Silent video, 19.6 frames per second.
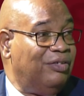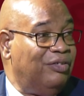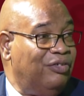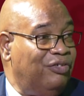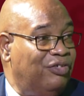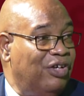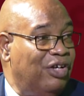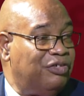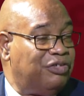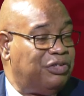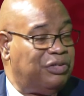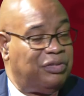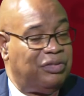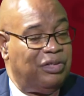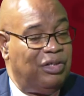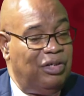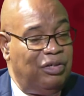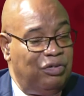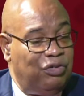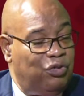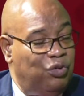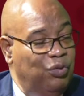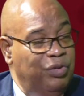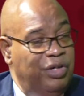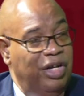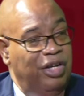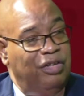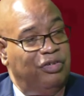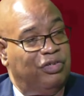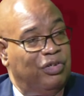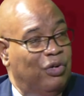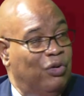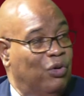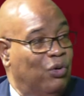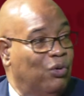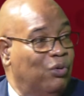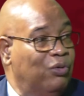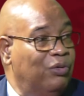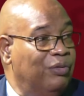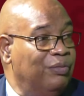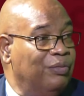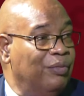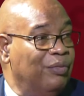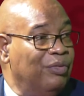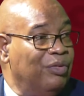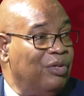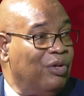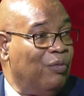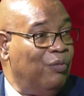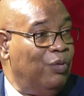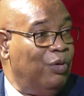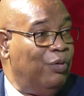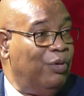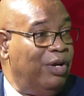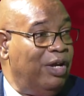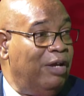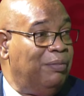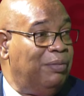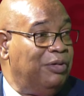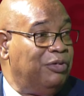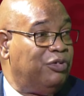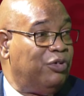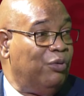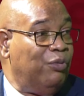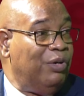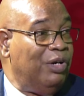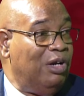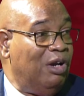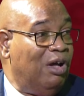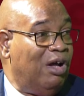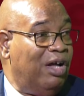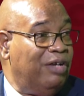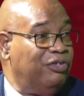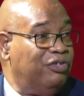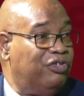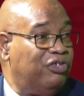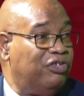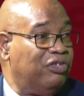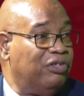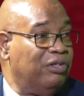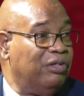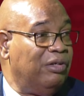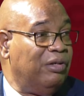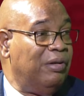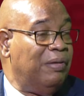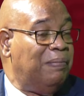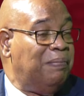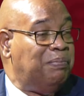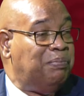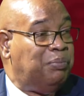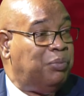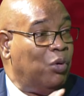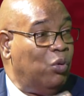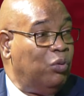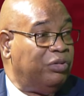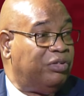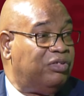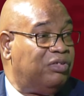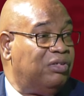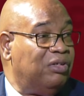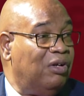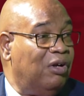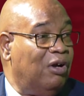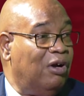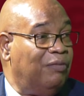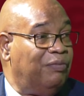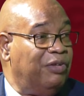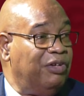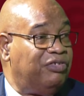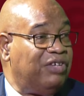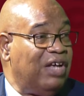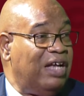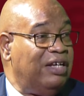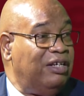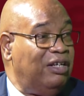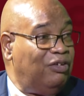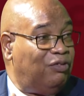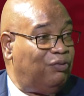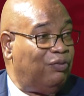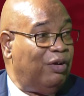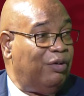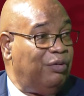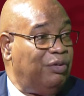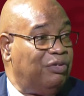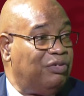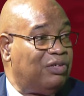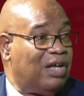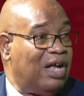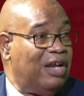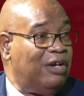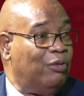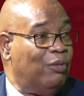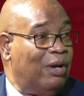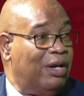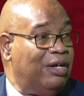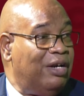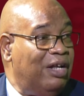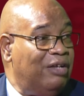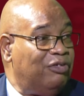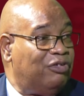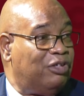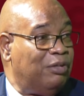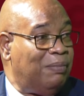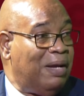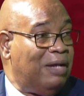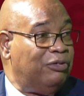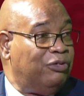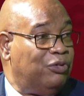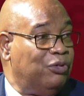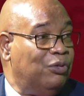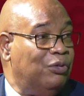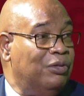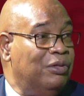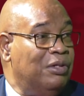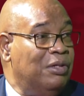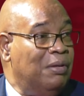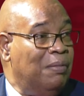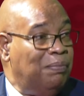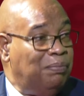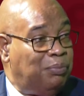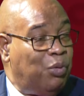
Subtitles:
Just 2 days ago, we were able to relaunch both of the Chinese ferries, Kanawan and Sabanto. Mm-hmm.